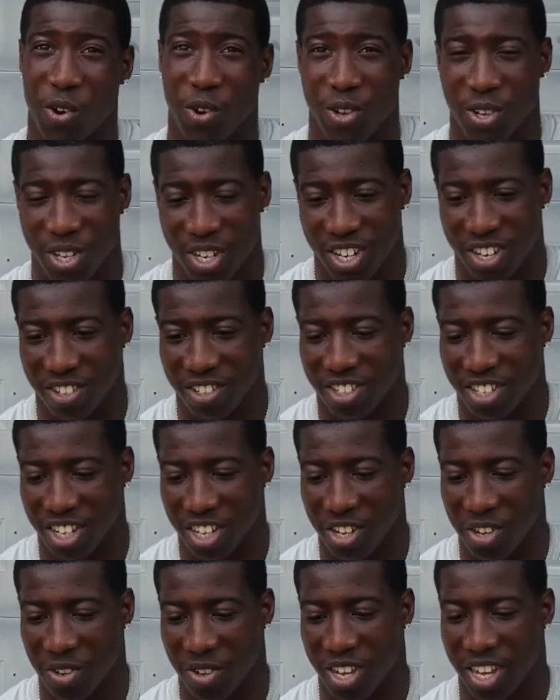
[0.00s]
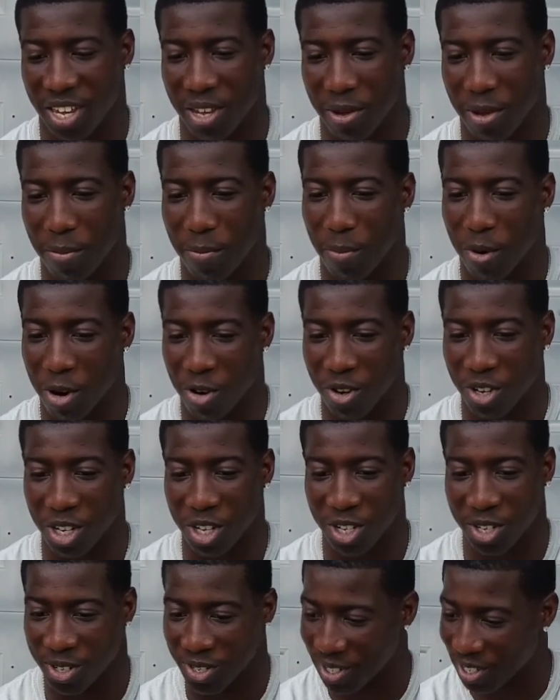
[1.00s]
And I was like, okay,
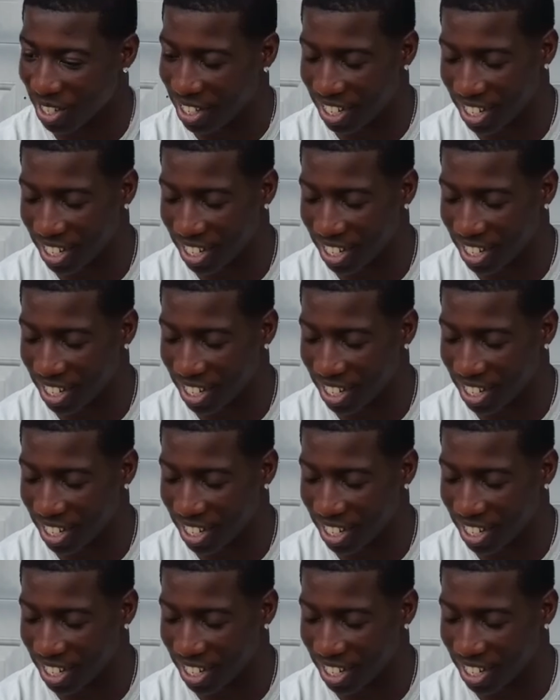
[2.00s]
Mario,